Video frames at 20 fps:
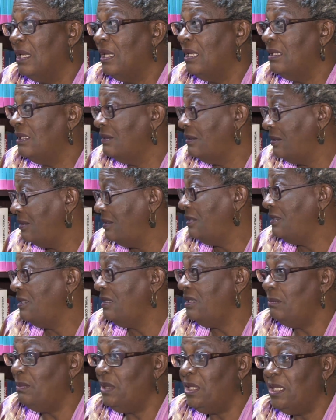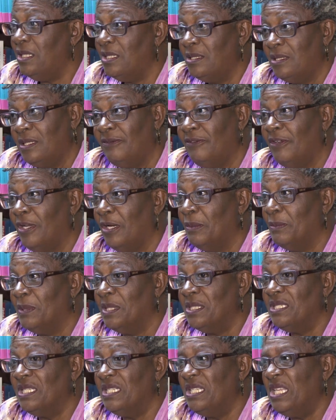and in the immediate
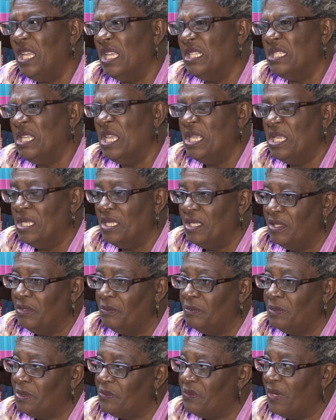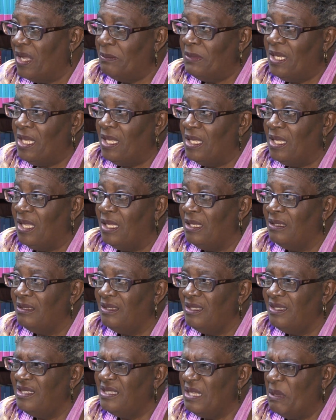environments, and he asked, "But Grandma,
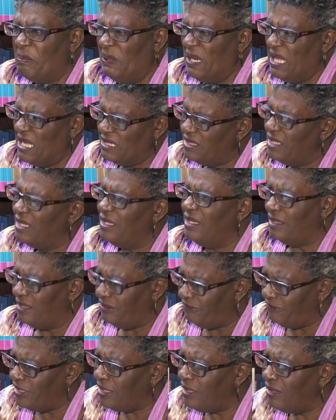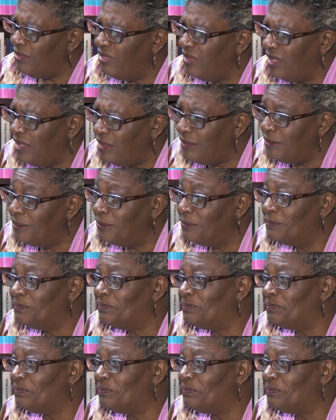is a plant a living thing?"